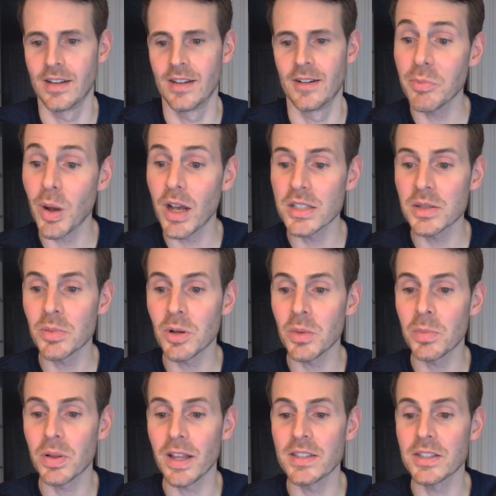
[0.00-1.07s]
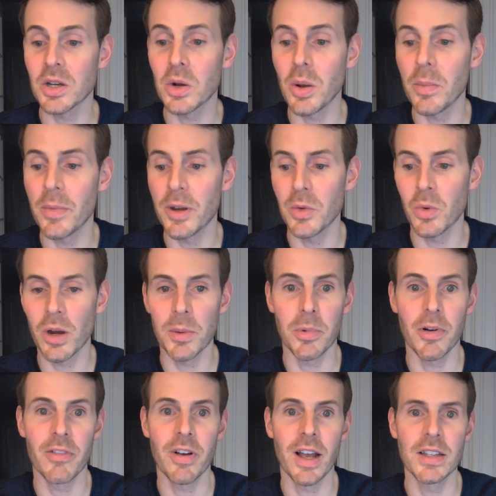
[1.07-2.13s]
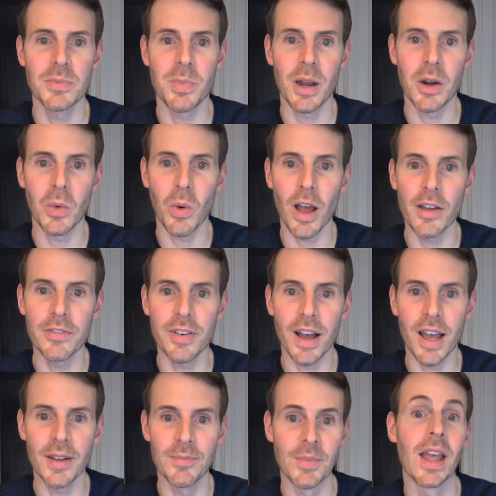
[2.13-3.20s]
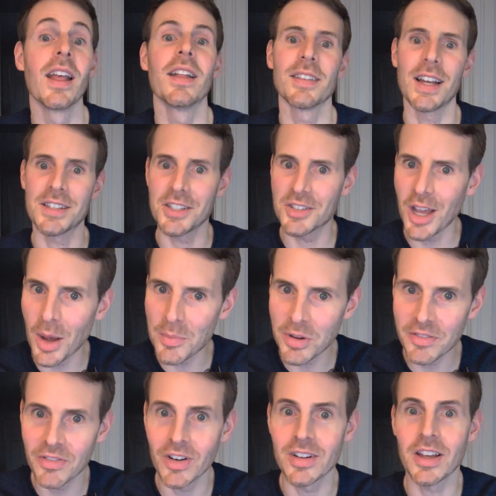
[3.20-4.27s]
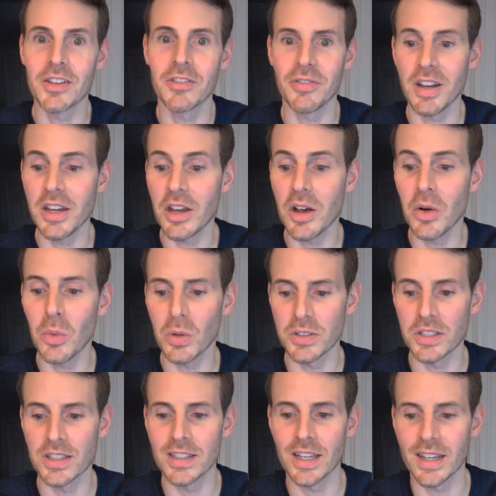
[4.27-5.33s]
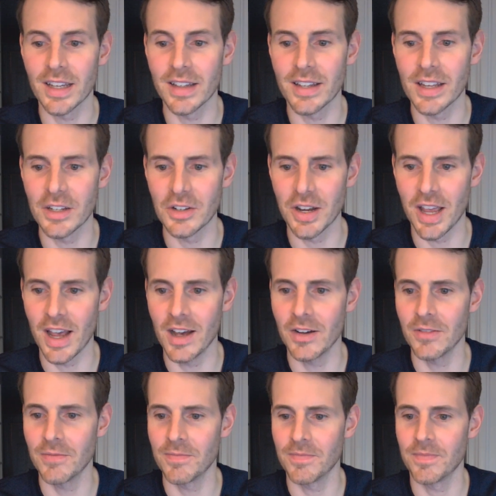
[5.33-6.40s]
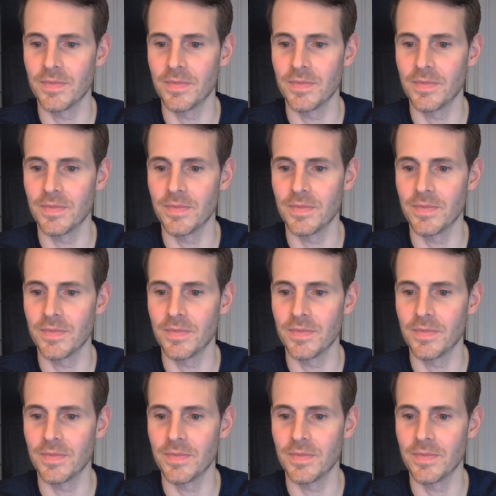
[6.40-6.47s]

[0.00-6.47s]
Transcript: If possible, place equipment where it provides better Wi-Fi. That's a topic for another video. We'll just hit continue now.